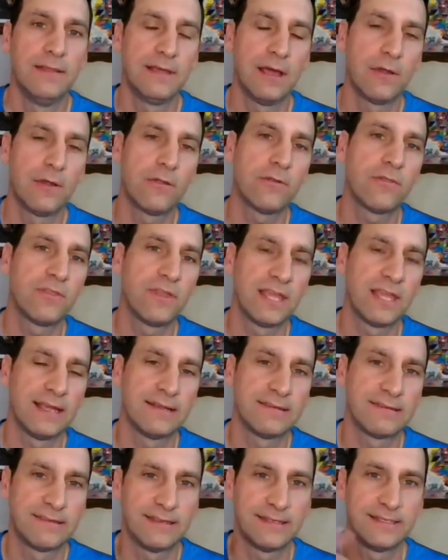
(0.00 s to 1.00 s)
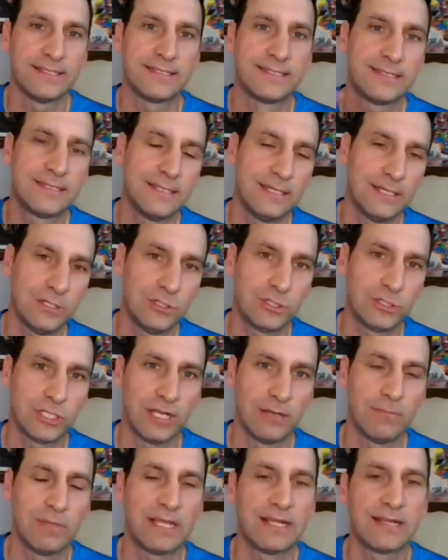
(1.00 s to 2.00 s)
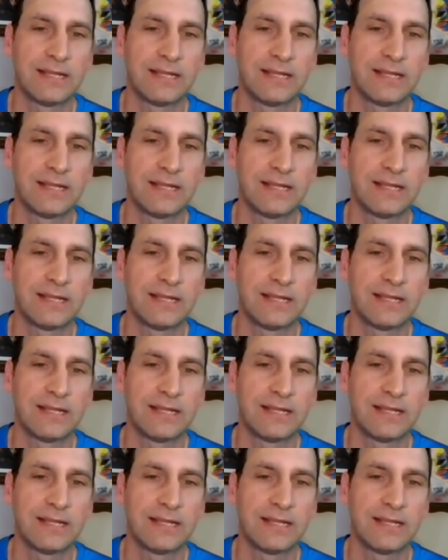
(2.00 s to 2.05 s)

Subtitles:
And the other thing is the decision,